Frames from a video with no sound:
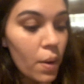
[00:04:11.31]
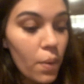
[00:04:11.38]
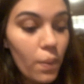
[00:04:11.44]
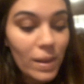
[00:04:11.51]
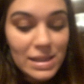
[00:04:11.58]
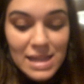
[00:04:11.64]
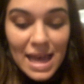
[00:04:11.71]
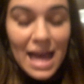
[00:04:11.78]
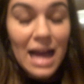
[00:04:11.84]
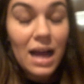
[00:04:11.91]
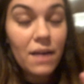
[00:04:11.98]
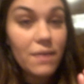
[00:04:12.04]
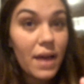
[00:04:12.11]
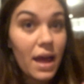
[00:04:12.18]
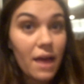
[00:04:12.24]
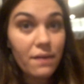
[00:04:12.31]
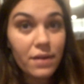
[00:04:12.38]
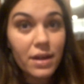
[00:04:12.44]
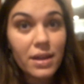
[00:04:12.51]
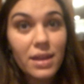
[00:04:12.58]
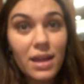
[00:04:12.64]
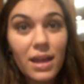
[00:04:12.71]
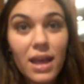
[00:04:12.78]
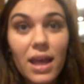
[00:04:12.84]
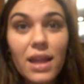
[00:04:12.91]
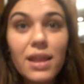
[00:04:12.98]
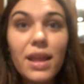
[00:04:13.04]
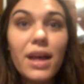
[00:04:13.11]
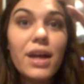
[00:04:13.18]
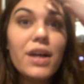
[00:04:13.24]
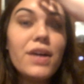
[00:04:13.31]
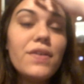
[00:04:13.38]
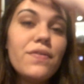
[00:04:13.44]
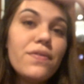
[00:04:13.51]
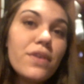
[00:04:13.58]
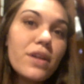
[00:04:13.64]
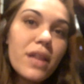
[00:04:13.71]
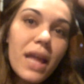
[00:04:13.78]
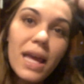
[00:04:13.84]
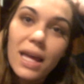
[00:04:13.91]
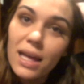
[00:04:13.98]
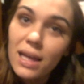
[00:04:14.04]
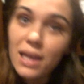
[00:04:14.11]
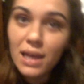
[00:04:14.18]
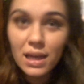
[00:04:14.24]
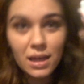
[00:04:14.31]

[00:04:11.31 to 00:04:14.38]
once I have everything in there for like